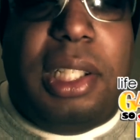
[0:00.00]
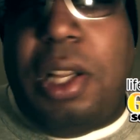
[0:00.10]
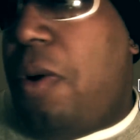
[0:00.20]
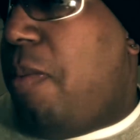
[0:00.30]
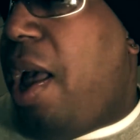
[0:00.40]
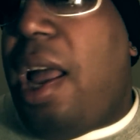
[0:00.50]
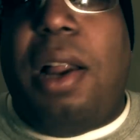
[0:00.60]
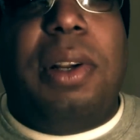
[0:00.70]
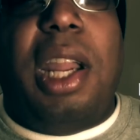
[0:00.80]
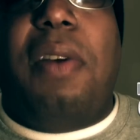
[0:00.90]
It don't matter.
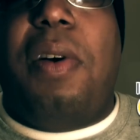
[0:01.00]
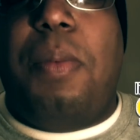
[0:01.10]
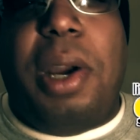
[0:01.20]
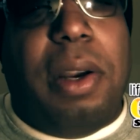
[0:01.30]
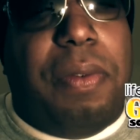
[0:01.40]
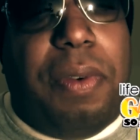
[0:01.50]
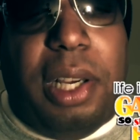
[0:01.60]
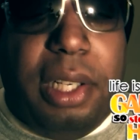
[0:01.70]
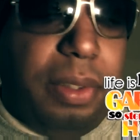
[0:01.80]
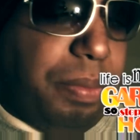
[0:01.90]
I don't care if I'm wearing
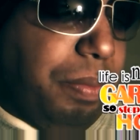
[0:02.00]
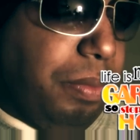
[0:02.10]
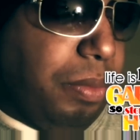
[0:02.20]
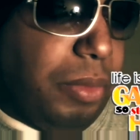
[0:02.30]
fucking